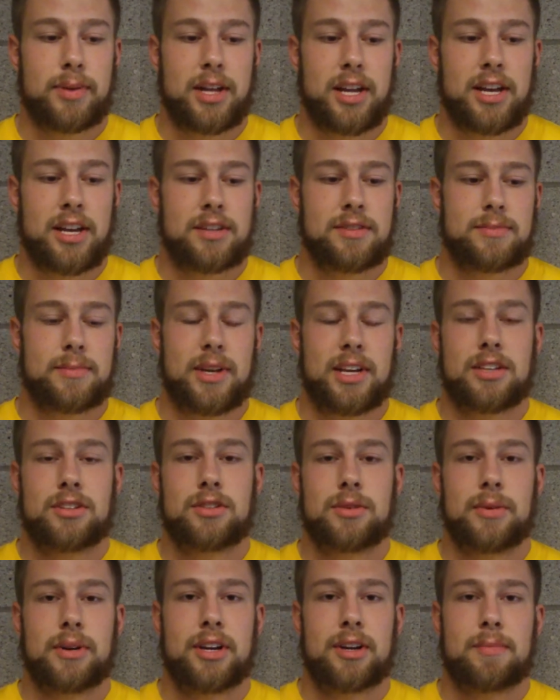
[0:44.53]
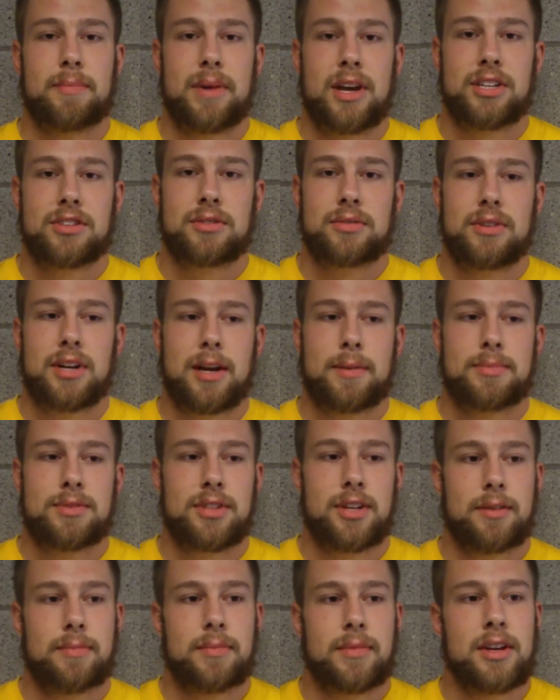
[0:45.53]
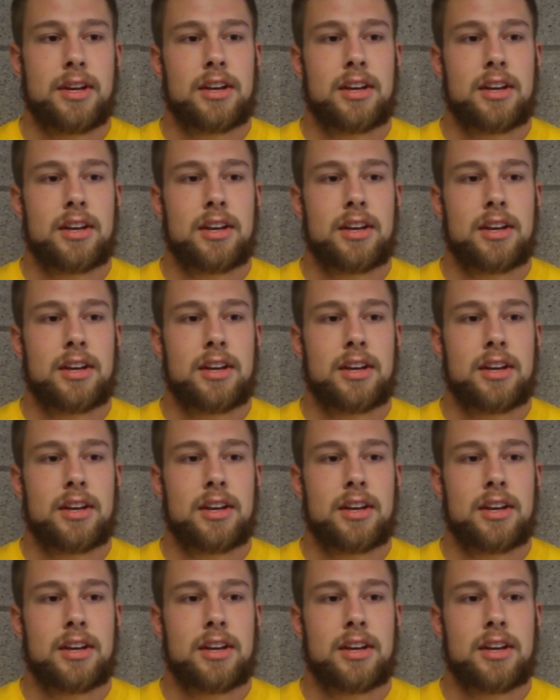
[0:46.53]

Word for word: plays, make sure we're getting mental reps. up.